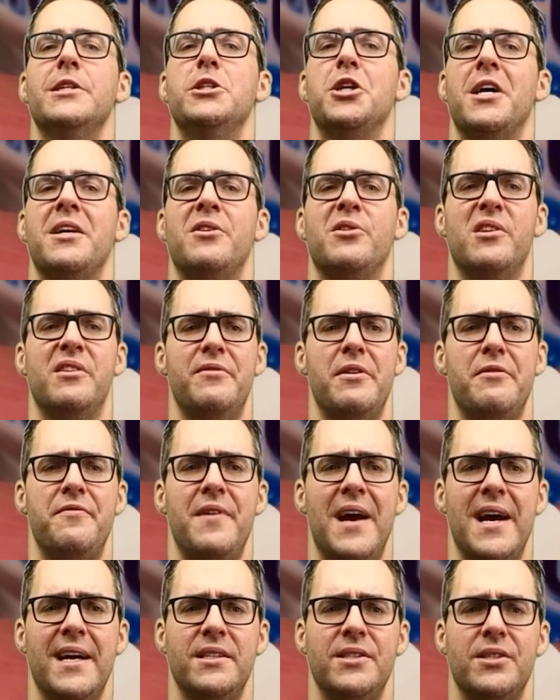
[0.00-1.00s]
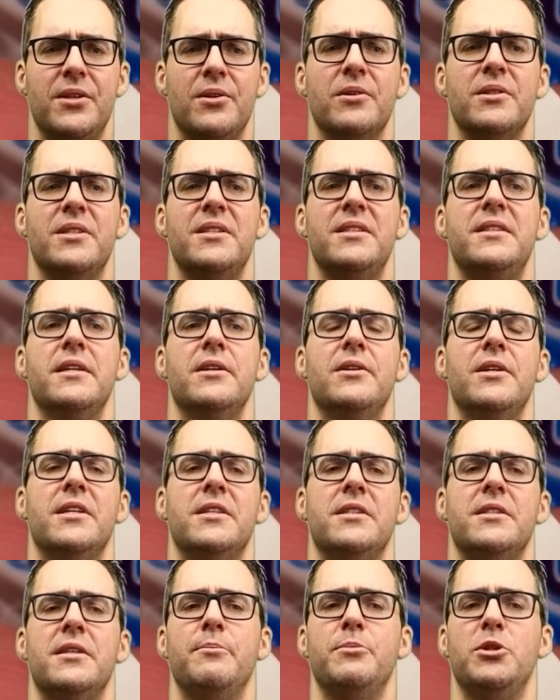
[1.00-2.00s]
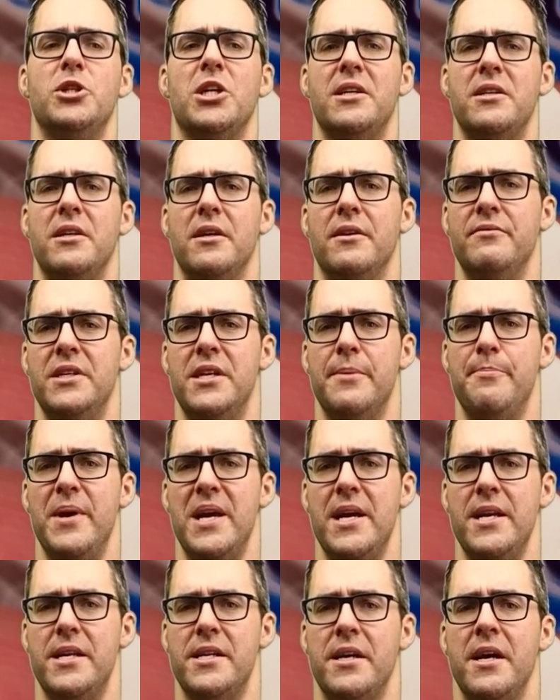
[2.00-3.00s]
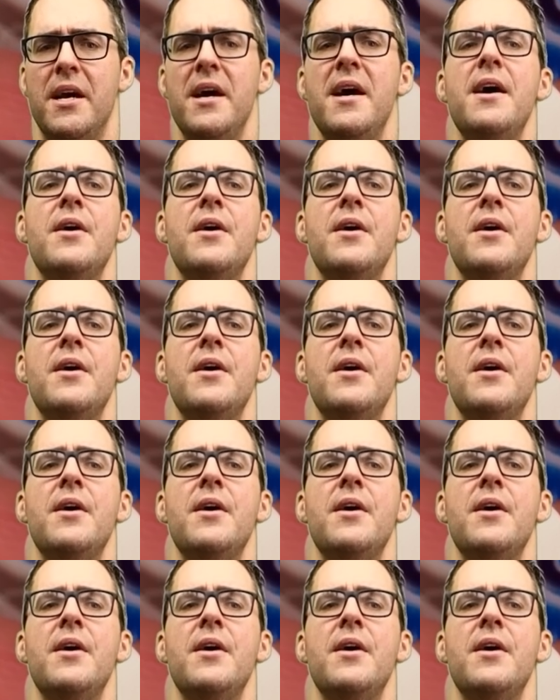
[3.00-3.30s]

regenerative effects are still a subject of debate.